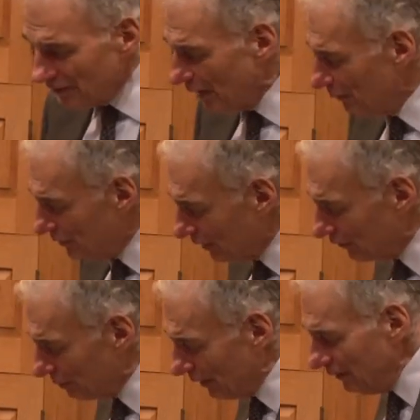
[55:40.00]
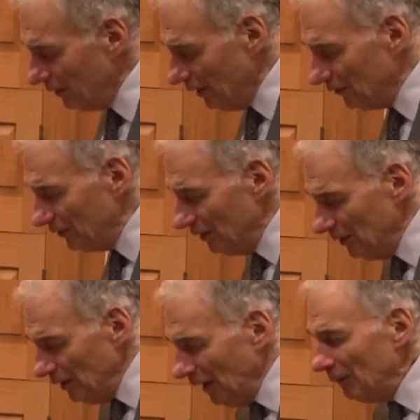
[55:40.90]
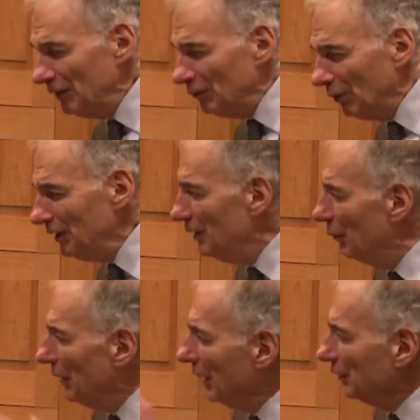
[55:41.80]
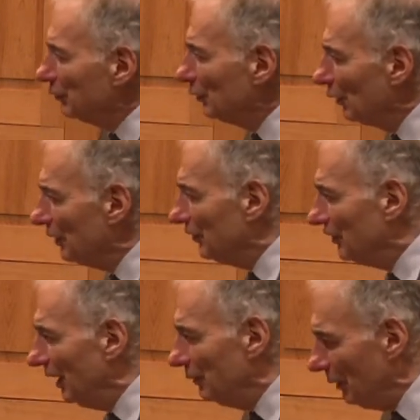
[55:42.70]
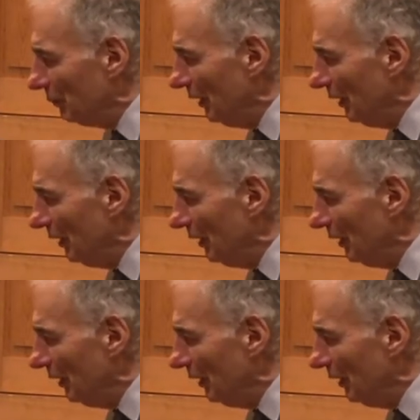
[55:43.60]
Tell him to explain this. I mean, when he went on the floor of the Senate, remember